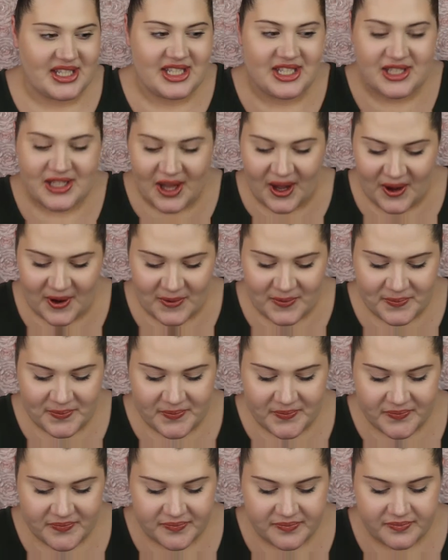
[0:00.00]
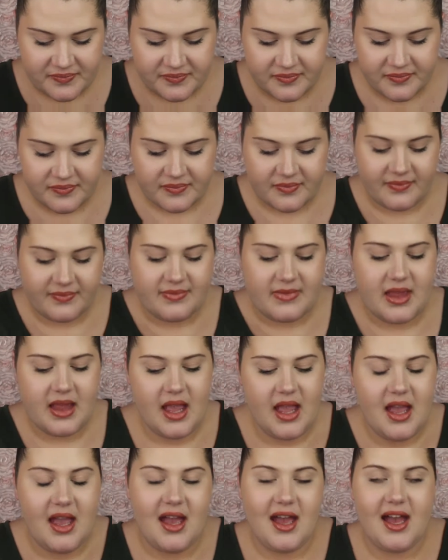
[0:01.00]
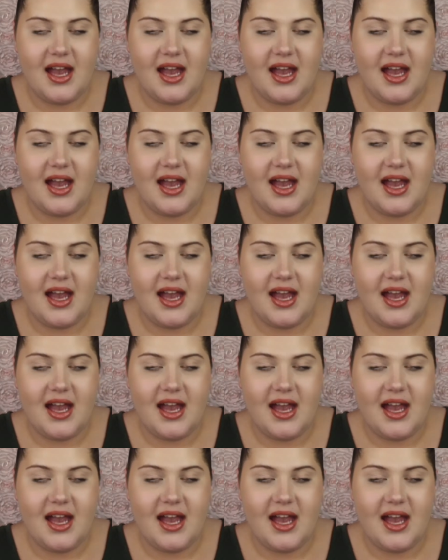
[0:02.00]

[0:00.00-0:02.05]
So I